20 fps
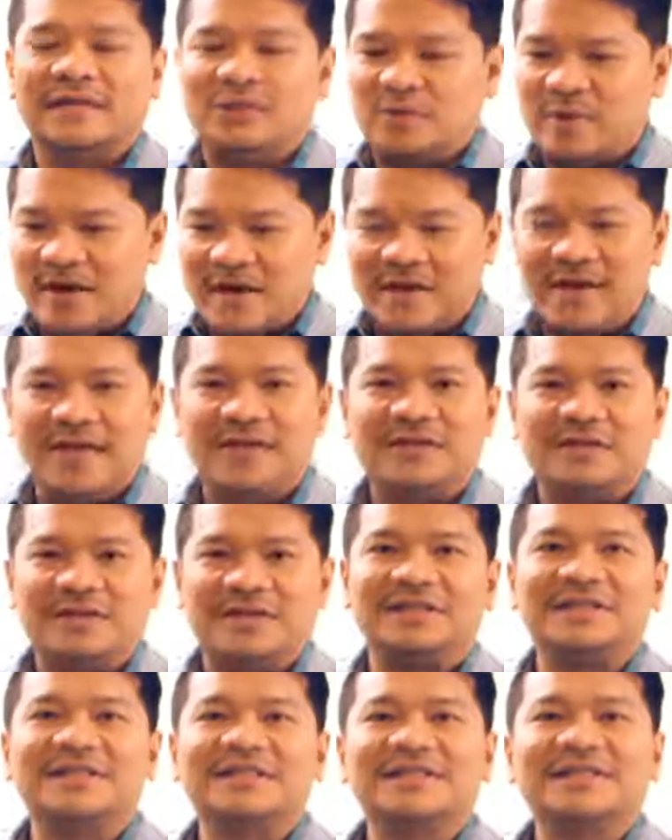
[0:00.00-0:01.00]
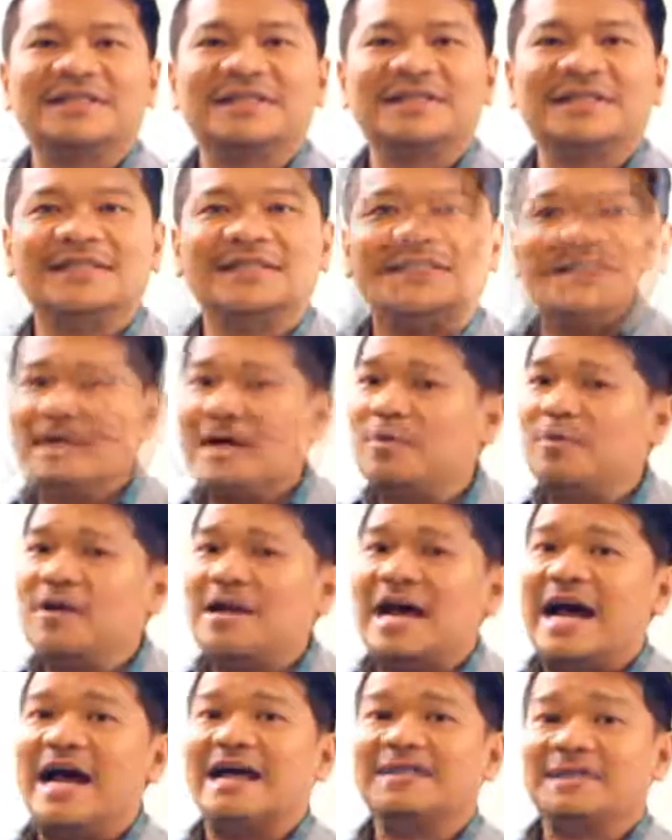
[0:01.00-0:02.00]
That's why I get rich.
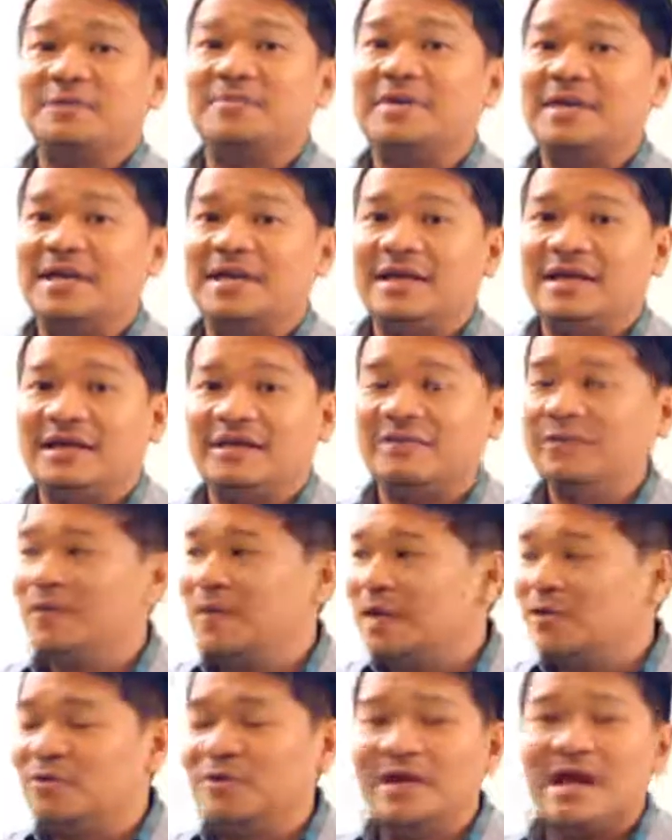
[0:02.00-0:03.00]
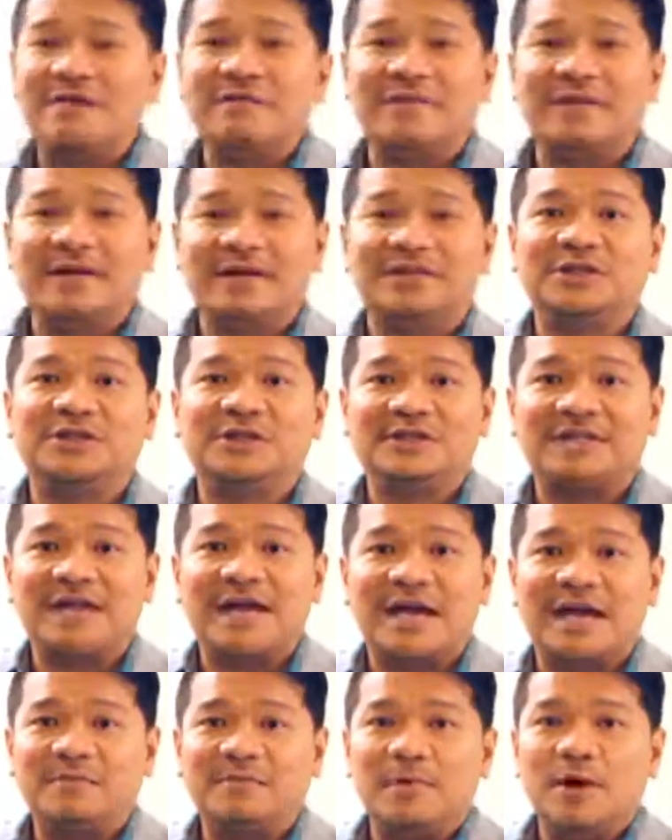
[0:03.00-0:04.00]
Someone asked me, if you want to leverage your
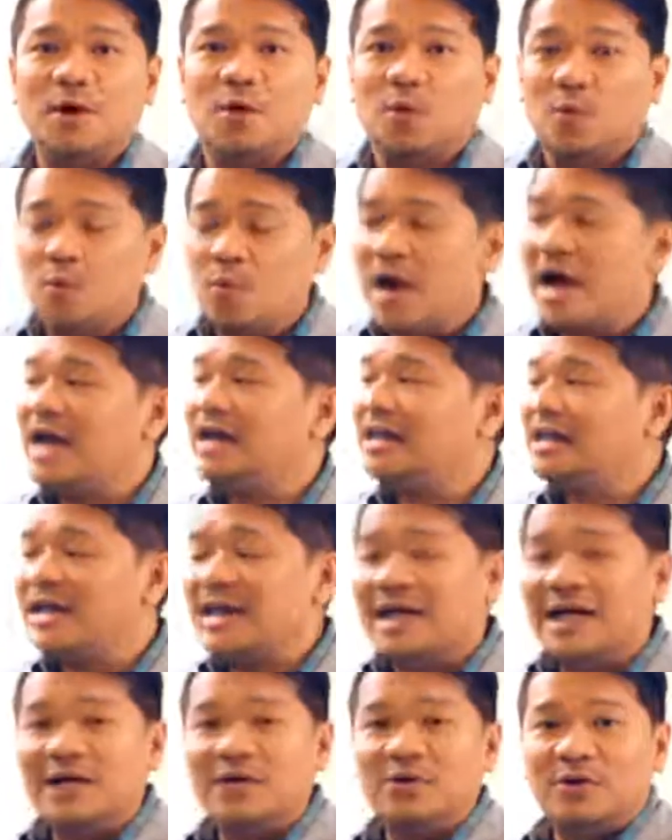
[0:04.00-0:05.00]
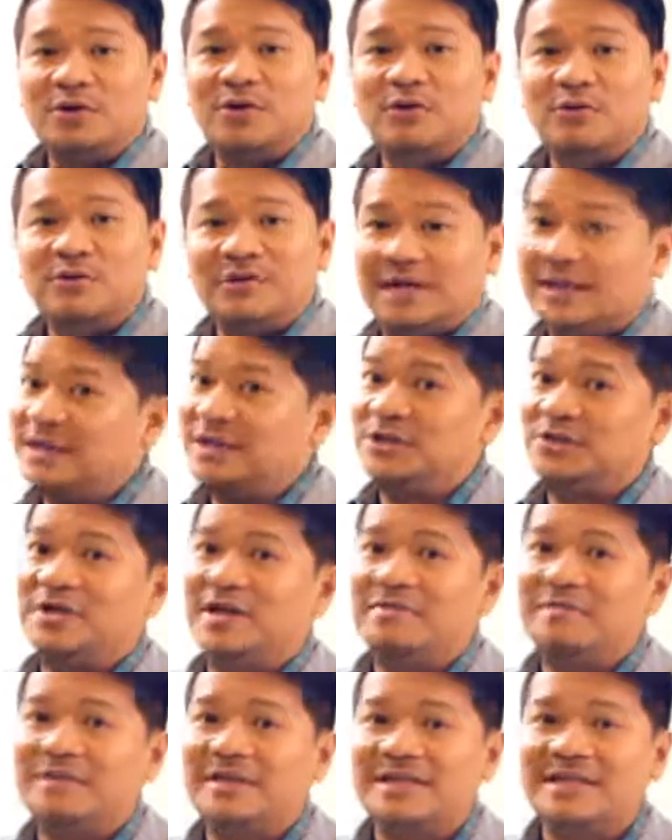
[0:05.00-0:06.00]
time, why didn't I go to
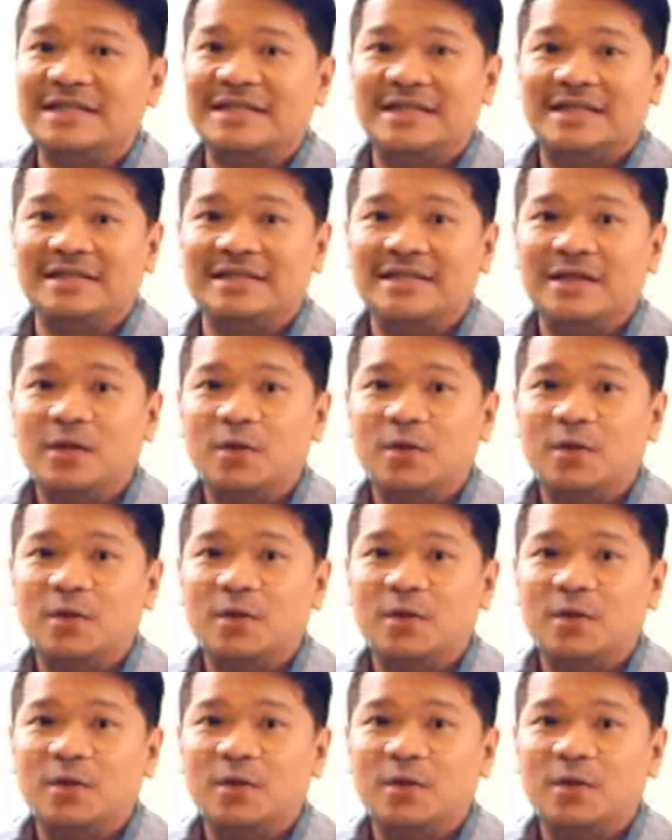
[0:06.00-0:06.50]
traditional business?